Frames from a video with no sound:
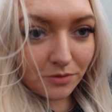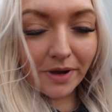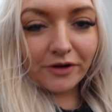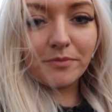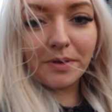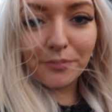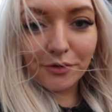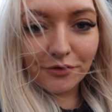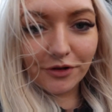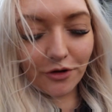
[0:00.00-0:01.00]
might
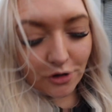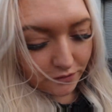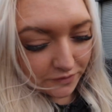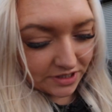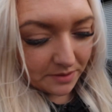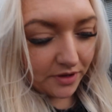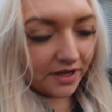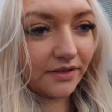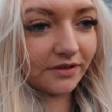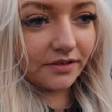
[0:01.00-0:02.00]
remember the coilovers I put
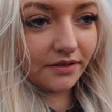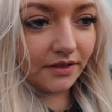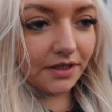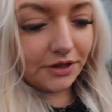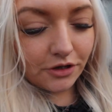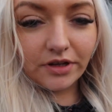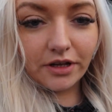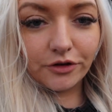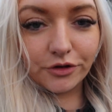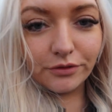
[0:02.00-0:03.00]
in not that
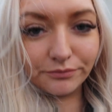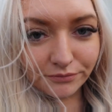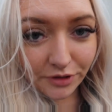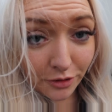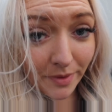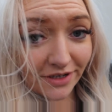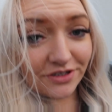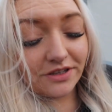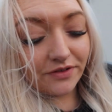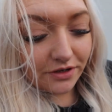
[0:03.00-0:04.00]
long ago. You can go back and
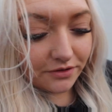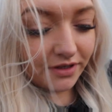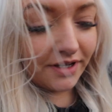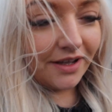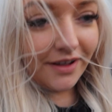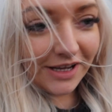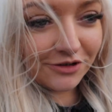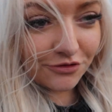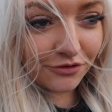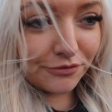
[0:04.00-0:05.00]
check the video. It
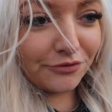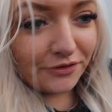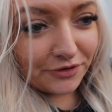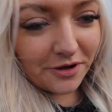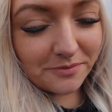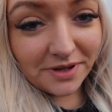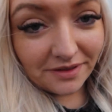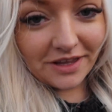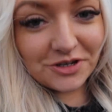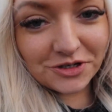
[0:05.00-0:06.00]
drove from
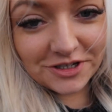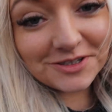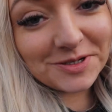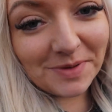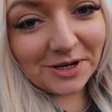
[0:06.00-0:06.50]
this unit to my